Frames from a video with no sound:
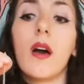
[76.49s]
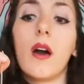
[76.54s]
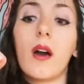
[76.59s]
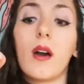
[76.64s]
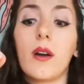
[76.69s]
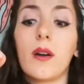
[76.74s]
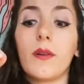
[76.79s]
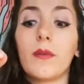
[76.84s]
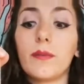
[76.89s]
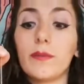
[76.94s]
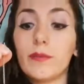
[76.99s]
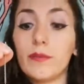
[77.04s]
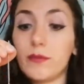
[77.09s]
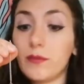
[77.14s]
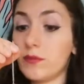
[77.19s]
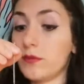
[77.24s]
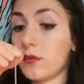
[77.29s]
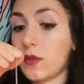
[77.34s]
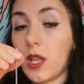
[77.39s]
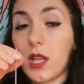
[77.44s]

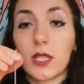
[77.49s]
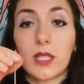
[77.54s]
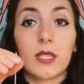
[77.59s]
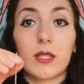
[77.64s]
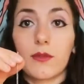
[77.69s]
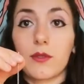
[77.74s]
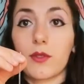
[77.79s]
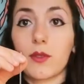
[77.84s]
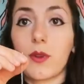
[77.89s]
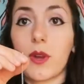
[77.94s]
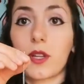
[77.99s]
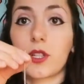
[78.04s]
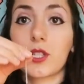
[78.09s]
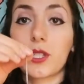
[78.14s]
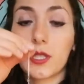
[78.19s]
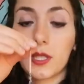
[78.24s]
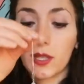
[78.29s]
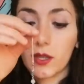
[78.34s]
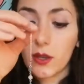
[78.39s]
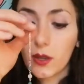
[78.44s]
Lots of different
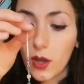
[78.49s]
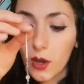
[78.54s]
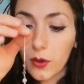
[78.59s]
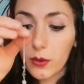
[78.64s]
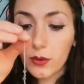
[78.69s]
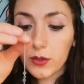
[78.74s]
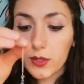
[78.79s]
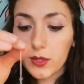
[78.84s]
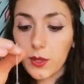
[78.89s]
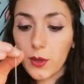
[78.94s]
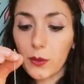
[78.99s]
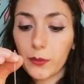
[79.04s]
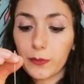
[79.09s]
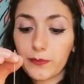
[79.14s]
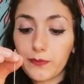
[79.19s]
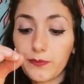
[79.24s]
directions it could go. So